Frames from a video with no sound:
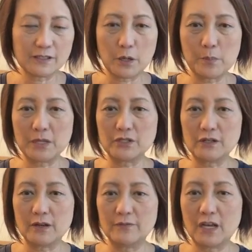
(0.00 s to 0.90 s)
much that
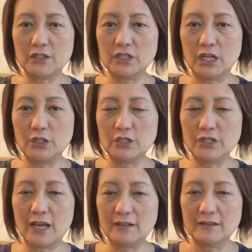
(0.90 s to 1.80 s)
I've not changed
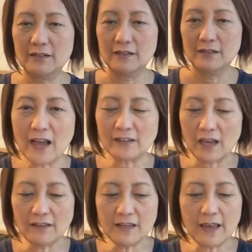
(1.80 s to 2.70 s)
yet. I
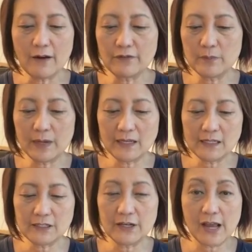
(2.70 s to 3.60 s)
think everybody
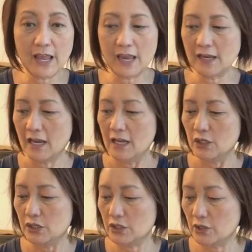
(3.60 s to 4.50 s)
today
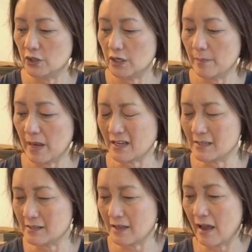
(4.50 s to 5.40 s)
should make a
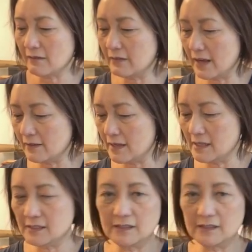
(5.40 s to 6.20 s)
stack like this